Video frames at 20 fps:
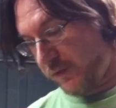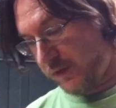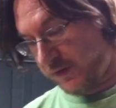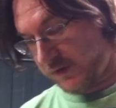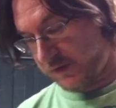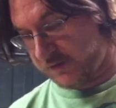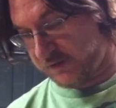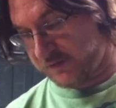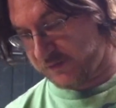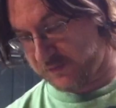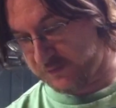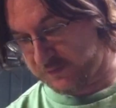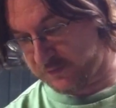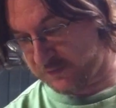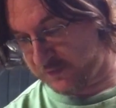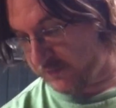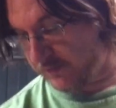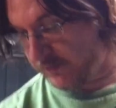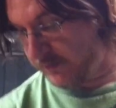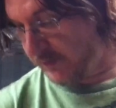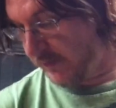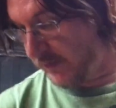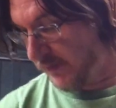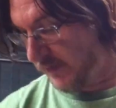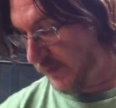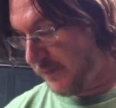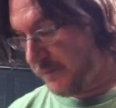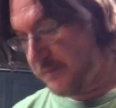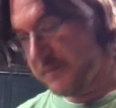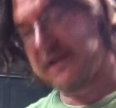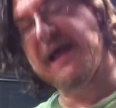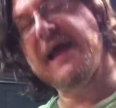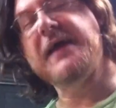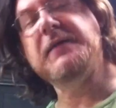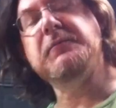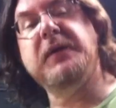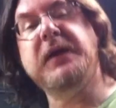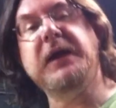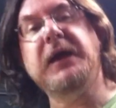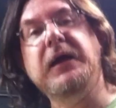work,
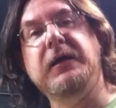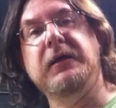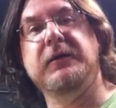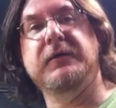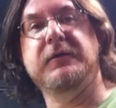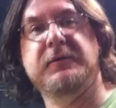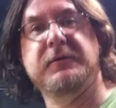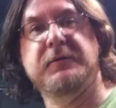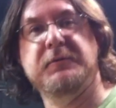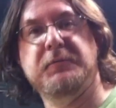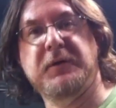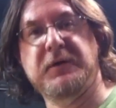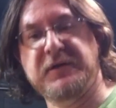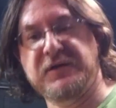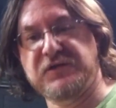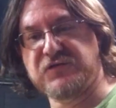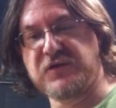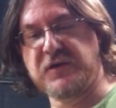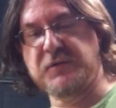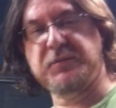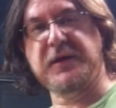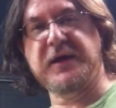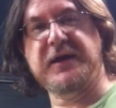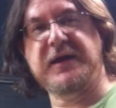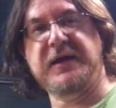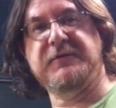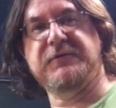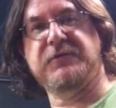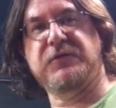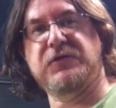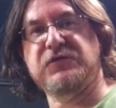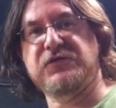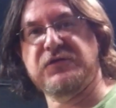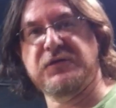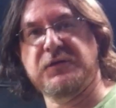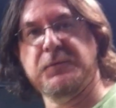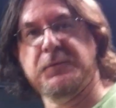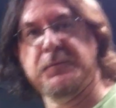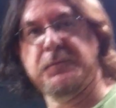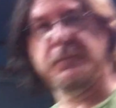plan B, but let's try plan A first.